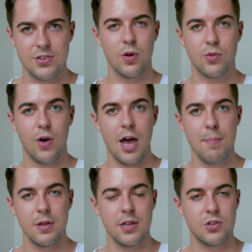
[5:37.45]
What will
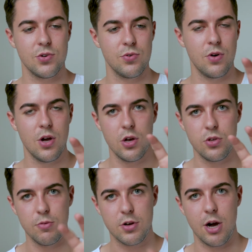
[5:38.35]
happen is you
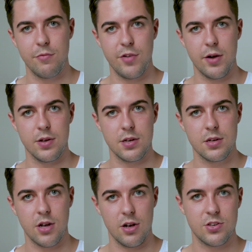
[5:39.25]
you become very
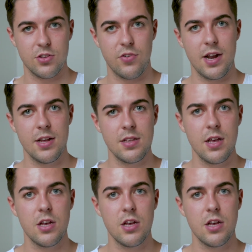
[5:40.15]
concentrated,